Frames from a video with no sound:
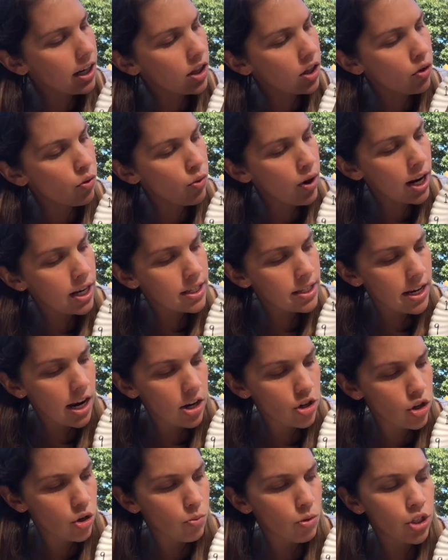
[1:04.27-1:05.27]
in the red
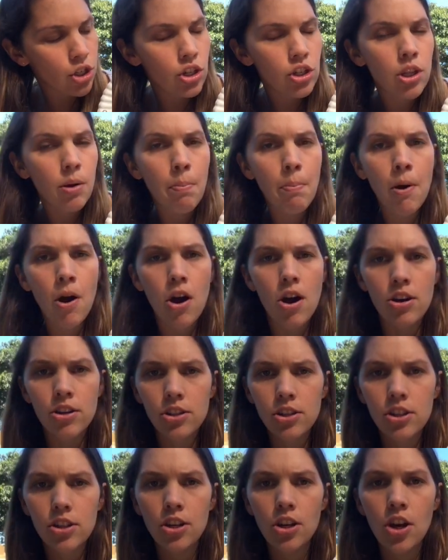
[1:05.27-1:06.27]
section, which is the
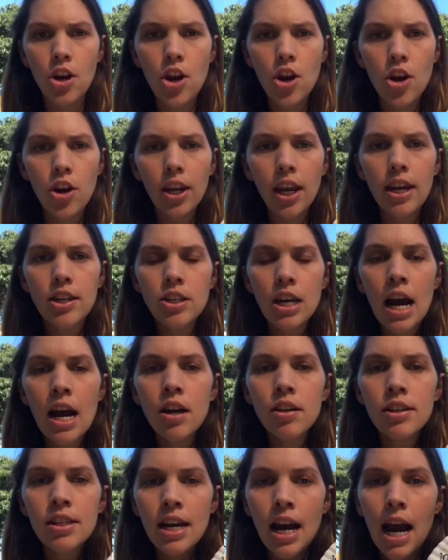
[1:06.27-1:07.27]
past. Okay, so our
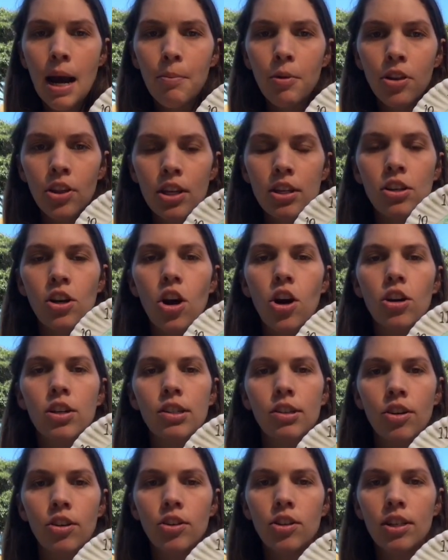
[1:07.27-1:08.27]
time on this clock is
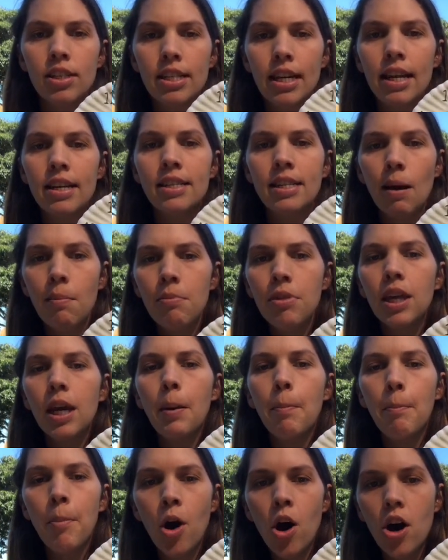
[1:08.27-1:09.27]
going to say something
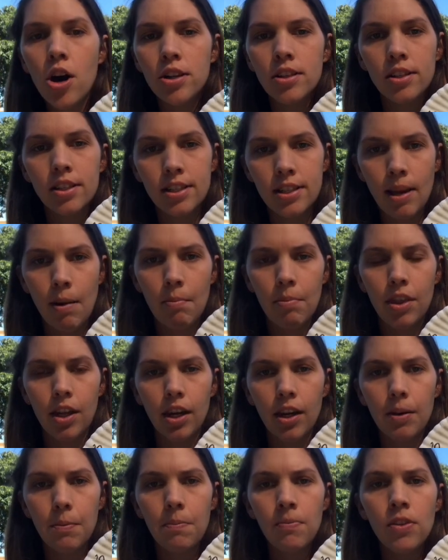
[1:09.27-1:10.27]
past something.